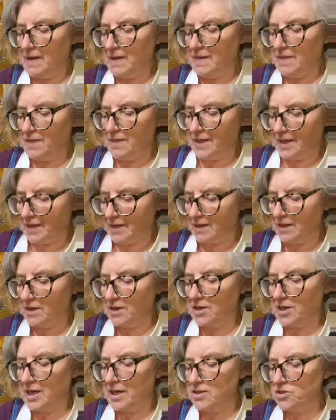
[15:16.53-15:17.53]
then
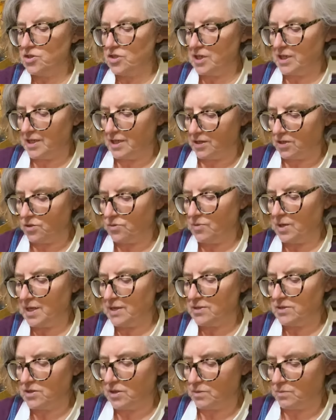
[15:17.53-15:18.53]
gradually you
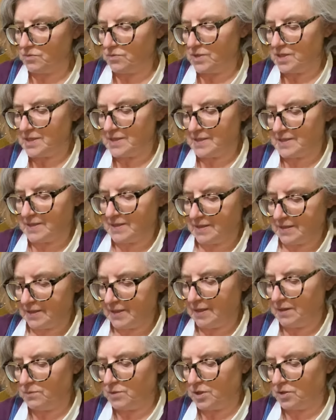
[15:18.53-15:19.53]
end up with,
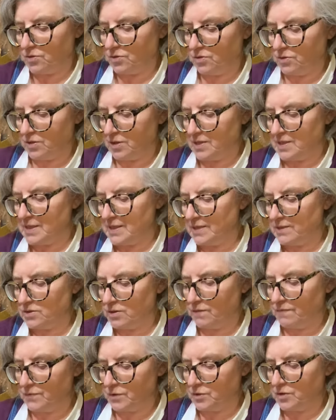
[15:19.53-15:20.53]
here we go, this
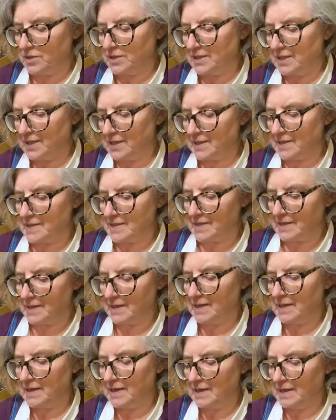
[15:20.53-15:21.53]
little vortex.
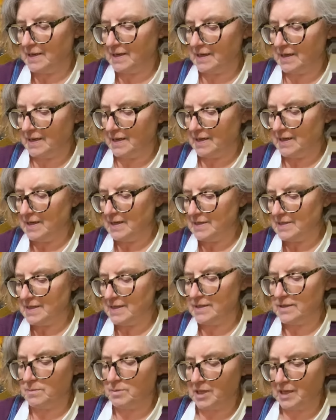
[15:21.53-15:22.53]
It's a
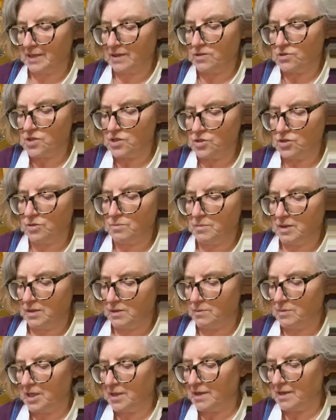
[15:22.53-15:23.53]
little bit like a storm in the
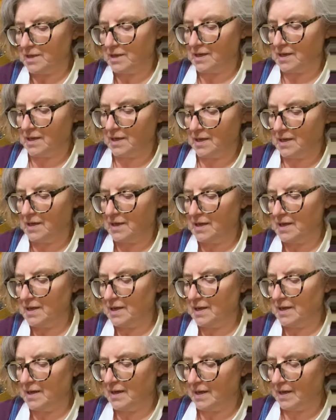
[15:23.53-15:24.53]
making.
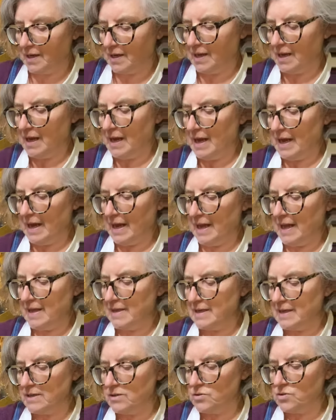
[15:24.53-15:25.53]
And
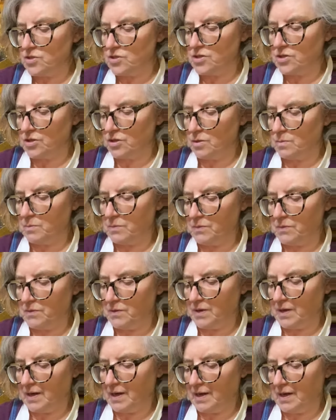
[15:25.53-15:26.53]
then you stop
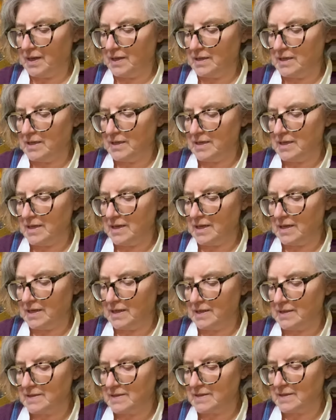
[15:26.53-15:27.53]
and
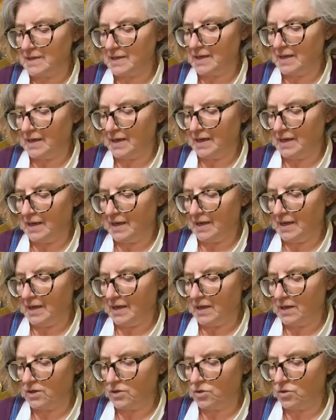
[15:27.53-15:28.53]
create
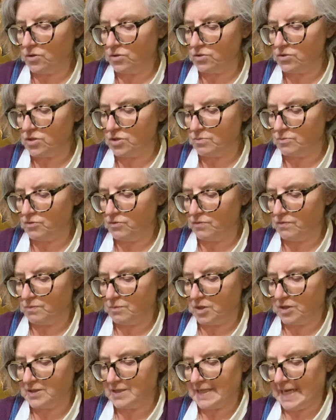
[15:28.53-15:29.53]
a counter
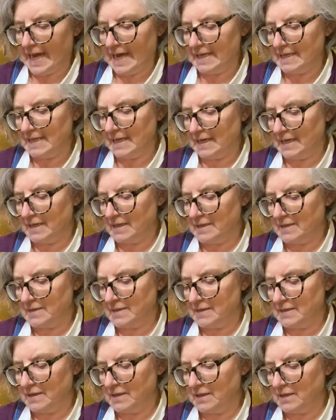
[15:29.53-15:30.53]
movement, and
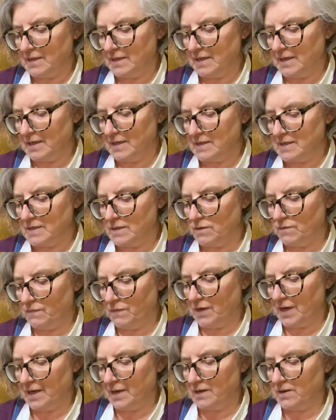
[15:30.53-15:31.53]
that creates the
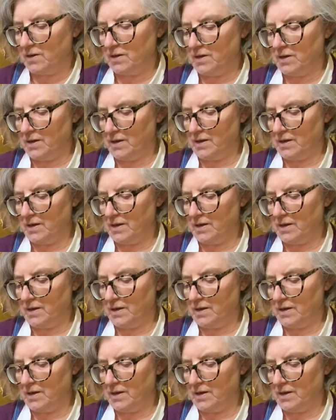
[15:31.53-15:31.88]
flower.